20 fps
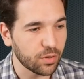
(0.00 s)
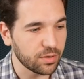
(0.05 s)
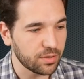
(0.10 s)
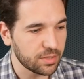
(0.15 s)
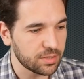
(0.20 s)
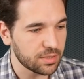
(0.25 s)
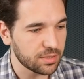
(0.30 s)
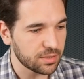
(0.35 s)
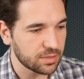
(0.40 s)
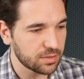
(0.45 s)

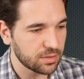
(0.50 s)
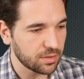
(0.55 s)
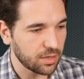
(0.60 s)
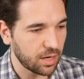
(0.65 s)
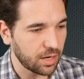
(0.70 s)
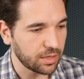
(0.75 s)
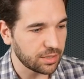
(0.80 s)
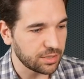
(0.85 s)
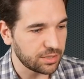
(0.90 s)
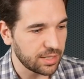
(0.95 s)
this is
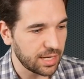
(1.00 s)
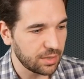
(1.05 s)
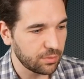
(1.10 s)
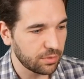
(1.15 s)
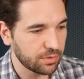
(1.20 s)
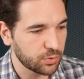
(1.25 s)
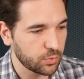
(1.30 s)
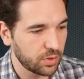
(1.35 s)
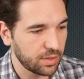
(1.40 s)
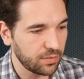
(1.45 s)
on
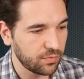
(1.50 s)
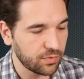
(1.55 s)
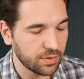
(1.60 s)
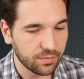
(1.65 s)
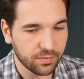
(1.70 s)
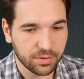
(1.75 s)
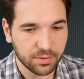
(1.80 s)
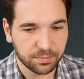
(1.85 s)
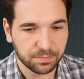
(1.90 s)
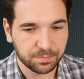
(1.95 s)
January
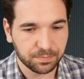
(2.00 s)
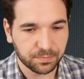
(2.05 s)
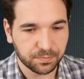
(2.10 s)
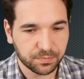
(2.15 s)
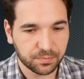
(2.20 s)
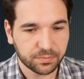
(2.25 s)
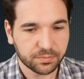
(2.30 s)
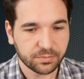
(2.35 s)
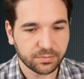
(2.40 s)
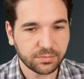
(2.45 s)
25th,
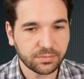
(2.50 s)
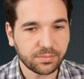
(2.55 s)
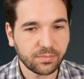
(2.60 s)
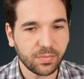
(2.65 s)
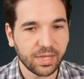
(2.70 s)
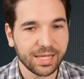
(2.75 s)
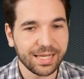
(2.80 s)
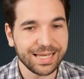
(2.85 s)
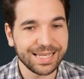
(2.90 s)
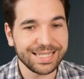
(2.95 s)

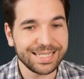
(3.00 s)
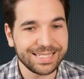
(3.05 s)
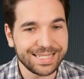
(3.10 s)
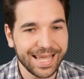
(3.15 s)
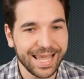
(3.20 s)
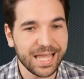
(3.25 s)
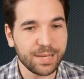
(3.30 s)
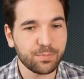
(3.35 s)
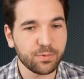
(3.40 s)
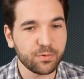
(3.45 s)
a
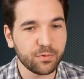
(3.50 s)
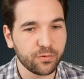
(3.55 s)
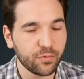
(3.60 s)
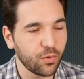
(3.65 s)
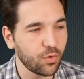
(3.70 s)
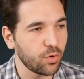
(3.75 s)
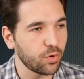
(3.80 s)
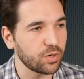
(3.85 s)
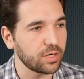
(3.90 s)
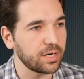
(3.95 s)
day before